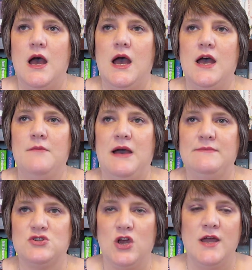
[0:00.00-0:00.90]
I'm
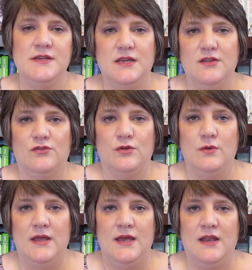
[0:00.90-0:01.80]
trying to get through
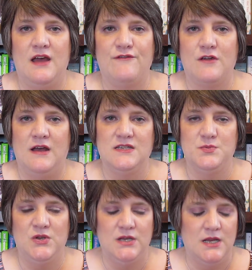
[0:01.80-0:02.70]
it. I forgot to
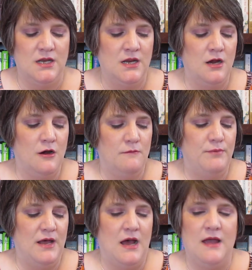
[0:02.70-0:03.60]
put it in here,
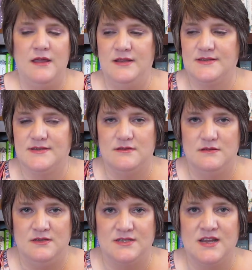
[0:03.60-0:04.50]
but it's
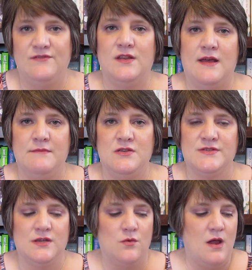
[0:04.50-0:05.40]
the stuff that I'm
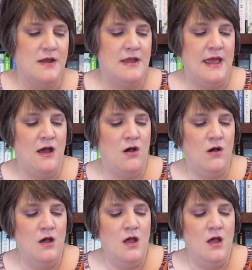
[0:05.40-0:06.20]
using right now.